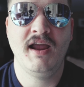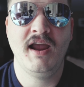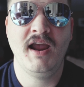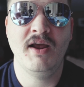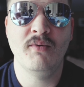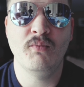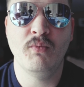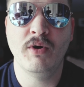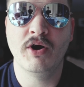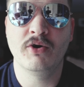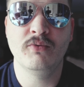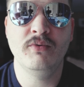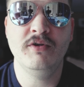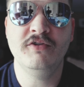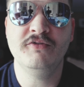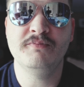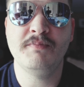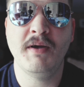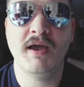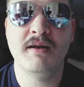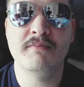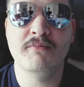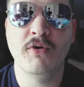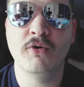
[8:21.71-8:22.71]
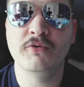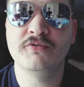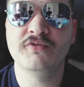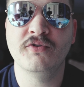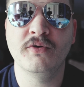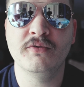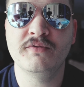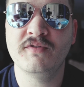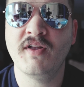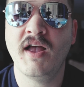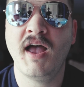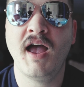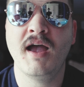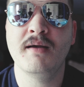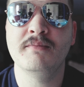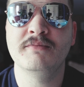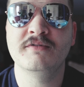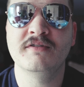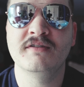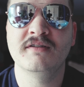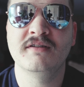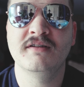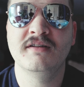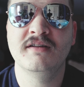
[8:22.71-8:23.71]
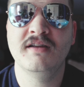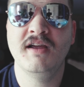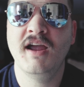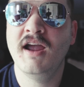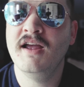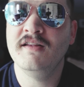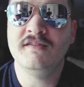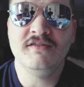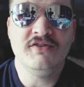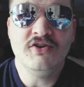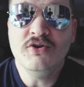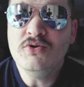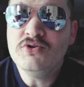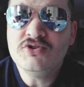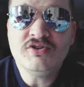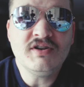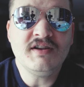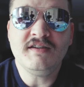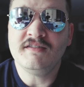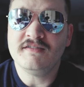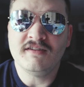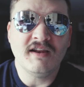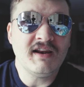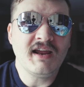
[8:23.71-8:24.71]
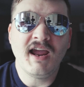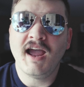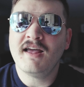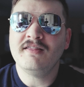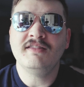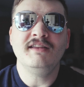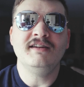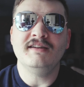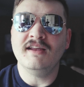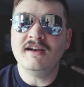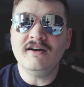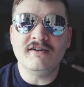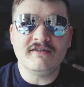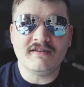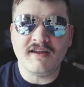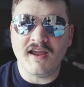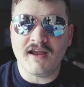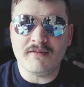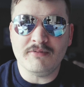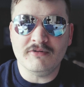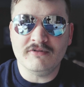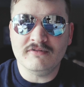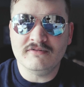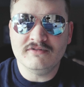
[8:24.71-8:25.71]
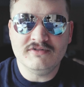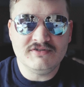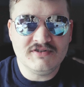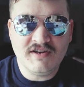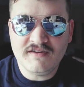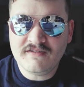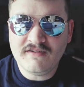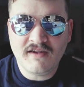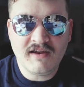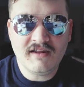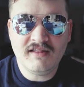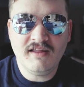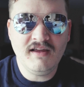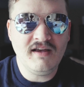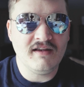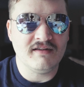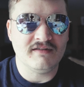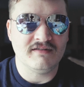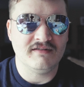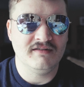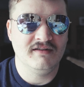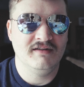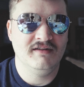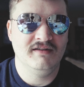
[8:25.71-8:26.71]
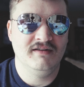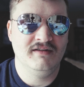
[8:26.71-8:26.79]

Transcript: And where do we spend most of those times? It's usually sitting at the dinner table, just like this.